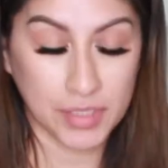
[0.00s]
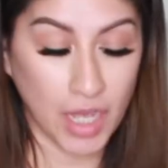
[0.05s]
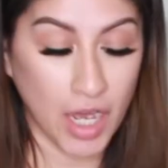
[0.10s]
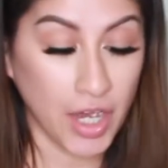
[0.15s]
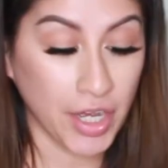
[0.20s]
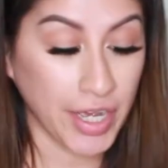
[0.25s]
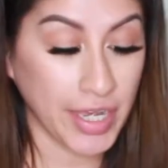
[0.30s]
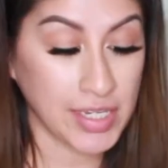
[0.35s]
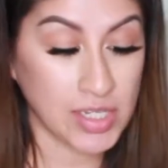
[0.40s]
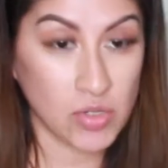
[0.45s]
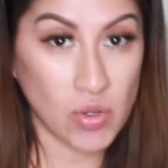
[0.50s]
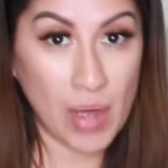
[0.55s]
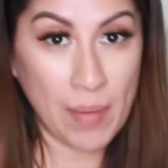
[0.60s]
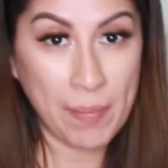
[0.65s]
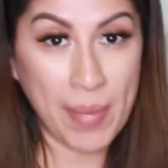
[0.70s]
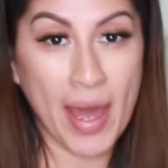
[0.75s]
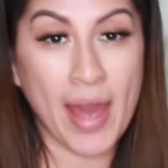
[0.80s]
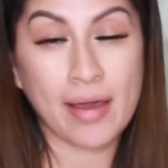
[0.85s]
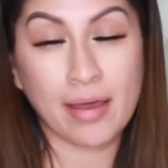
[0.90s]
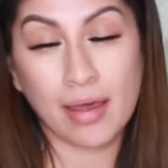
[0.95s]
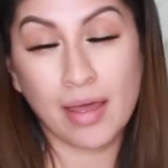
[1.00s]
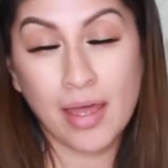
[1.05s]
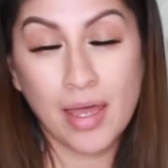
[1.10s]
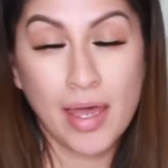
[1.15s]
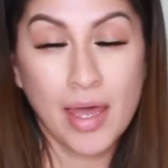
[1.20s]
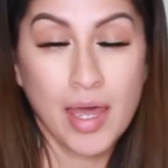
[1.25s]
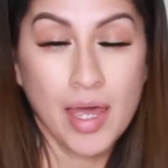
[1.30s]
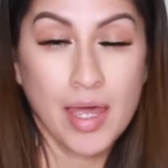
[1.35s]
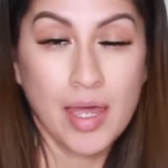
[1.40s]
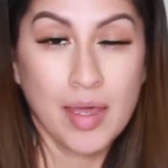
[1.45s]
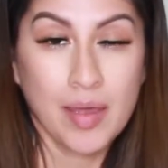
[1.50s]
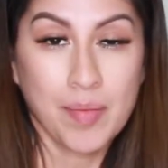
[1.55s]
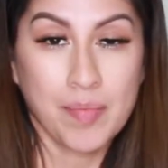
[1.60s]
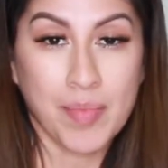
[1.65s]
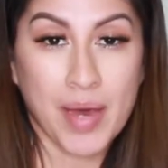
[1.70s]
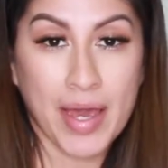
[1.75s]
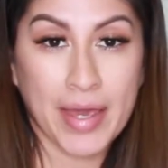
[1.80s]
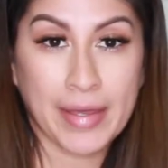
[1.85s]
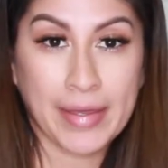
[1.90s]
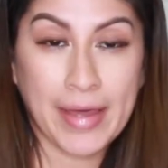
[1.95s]
Okay, so I'm back.
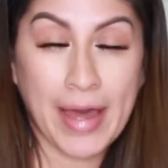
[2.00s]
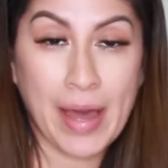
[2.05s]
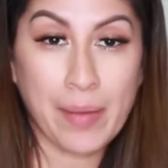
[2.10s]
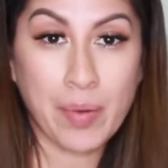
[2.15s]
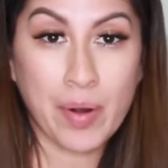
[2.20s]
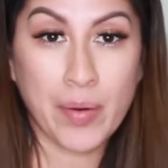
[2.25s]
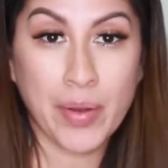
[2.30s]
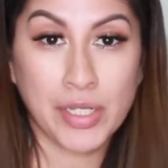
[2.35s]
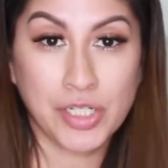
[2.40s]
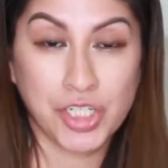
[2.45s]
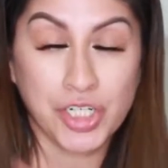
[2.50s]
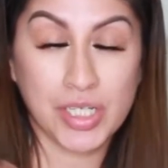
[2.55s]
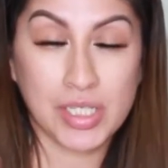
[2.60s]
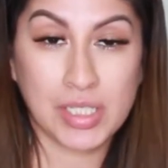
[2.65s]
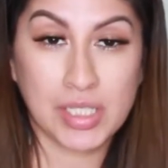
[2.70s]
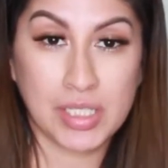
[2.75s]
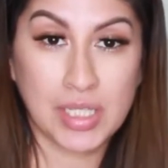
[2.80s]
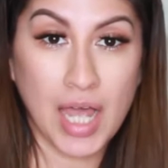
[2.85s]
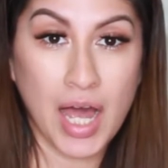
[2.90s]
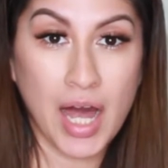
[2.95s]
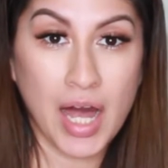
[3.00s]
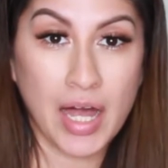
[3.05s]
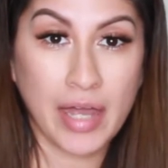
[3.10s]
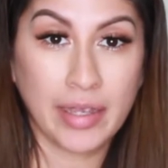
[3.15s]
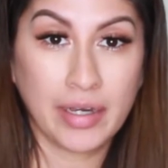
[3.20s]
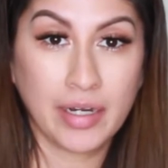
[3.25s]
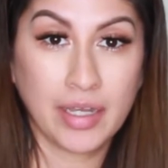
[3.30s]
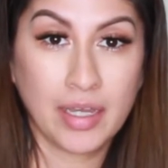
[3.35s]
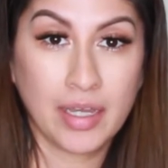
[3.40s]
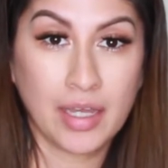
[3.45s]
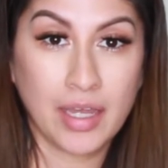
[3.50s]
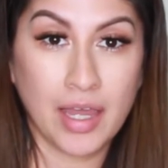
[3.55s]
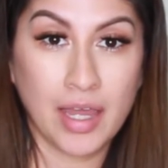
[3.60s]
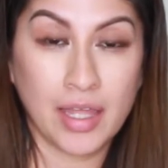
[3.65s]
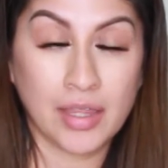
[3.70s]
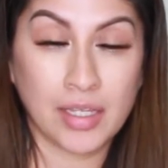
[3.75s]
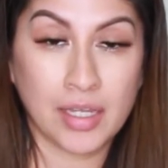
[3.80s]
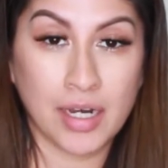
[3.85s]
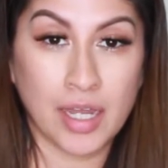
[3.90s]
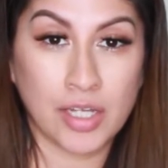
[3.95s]
My camera just died,
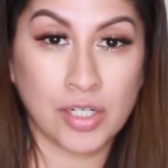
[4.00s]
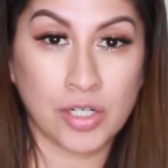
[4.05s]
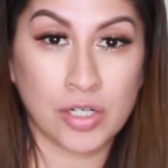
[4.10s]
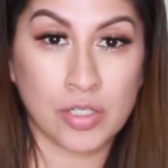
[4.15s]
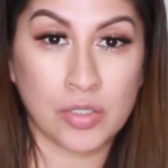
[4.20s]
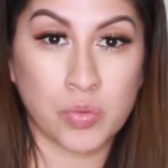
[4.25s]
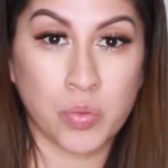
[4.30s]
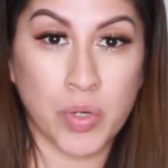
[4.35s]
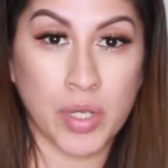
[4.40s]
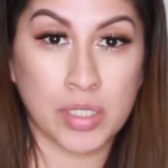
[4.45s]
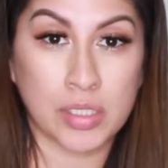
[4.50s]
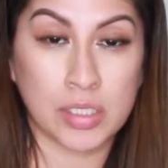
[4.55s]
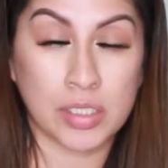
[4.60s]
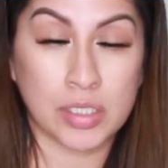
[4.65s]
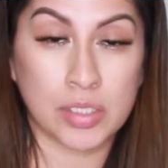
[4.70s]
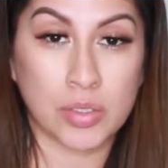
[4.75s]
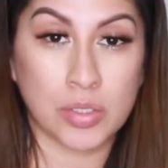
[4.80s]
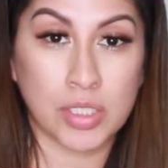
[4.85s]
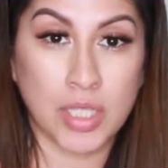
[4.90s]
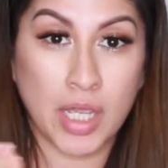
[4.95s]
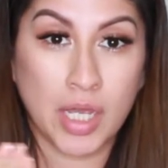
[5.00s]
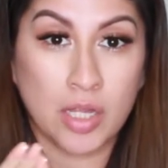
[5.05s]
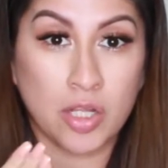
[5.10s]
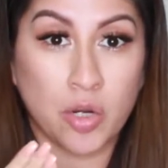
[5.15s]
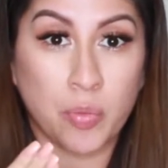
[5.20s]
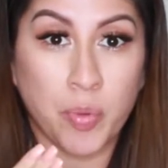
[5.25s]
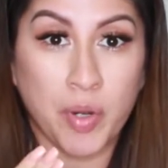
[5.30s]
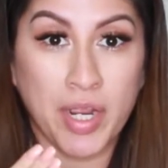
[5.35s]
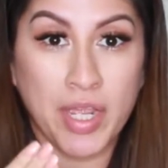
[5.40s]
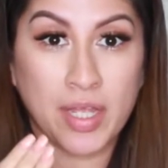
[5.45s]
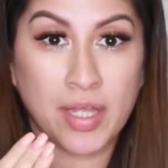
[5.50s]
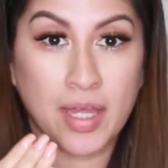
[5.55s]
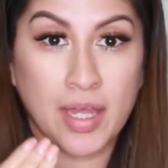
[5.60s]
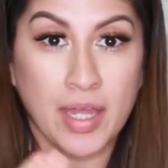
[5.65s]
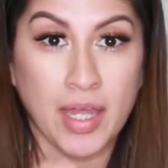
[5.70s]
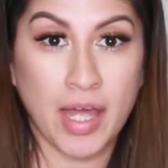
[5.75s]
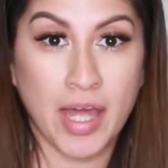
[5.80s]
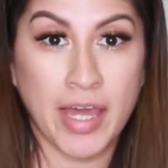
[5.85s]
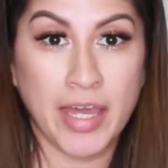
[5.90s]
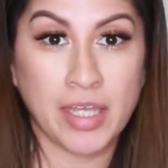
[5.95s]
and then I just went to take a little break,
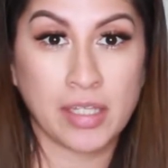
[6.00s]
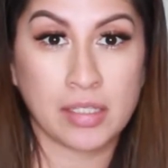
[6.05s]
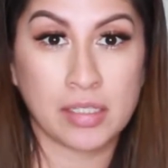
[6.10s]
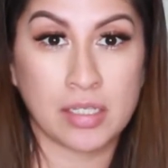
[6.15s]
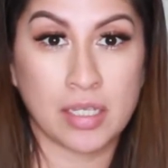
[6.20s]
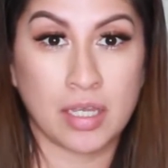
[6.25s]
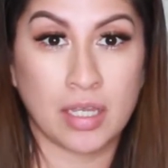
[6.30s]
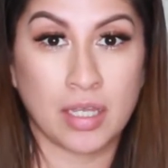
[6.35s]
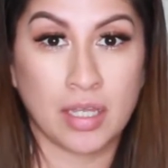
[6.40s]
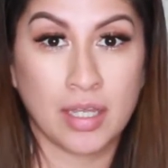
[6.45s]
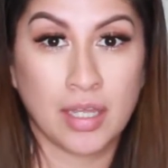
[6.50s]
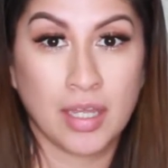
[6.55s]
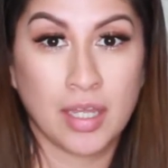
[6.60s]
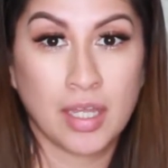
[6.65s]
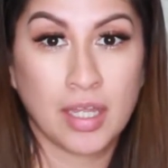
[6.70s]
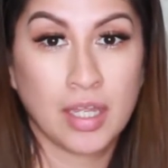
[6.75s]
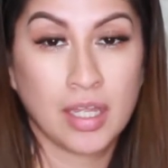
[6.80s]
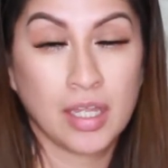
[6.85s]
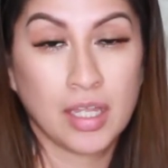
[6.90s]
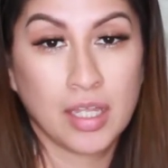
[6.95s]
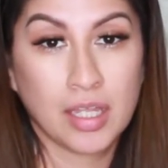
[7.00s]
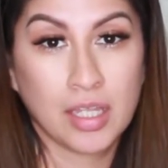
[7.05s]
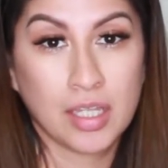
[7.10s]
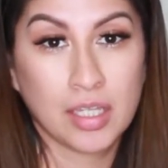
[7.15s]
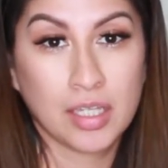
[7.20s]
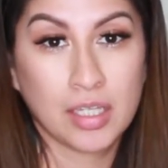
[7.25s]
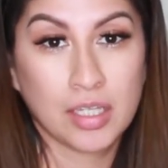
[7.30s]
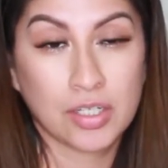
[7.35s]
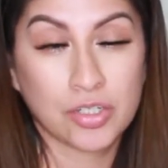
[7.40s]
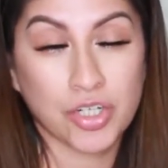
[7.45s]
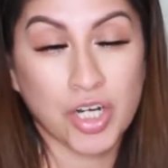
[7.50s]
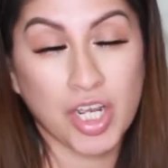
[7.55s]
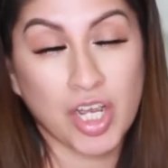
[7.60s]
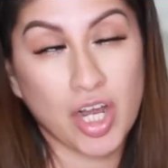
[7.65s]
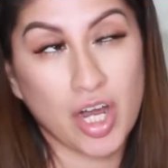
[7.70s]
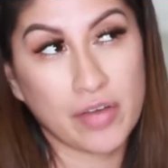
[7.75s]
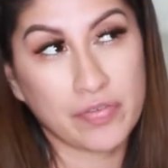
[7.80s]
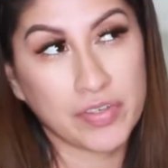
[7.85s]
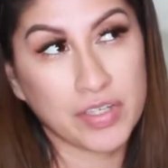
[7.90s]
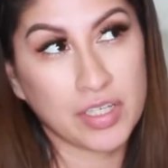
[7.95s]
ate, drank
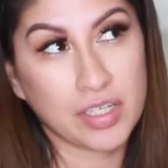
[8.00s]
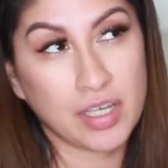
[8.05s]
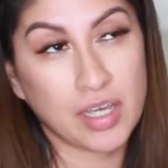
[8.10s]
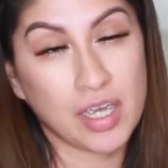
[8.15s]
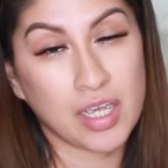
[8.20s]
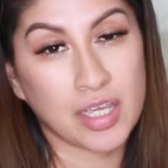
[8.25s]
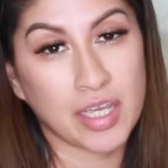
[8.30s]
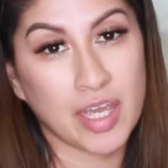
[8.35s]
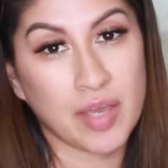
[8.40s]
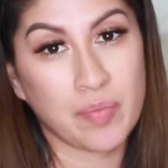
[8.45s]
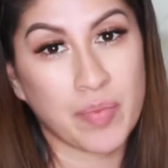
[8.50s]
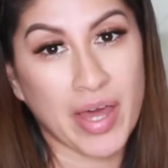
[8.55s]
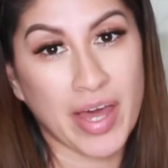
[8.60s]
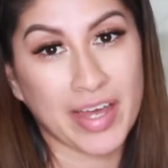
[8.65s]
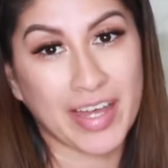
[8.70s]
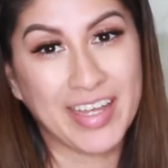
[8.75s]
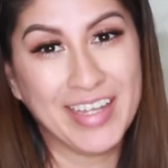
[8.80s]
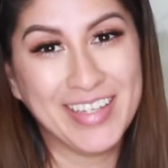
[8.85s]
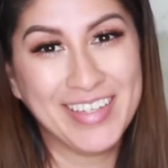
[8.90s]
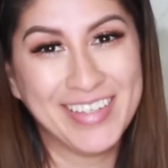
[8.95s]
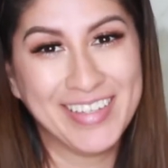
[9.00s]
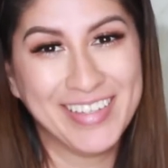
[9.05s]
coffee, and came back.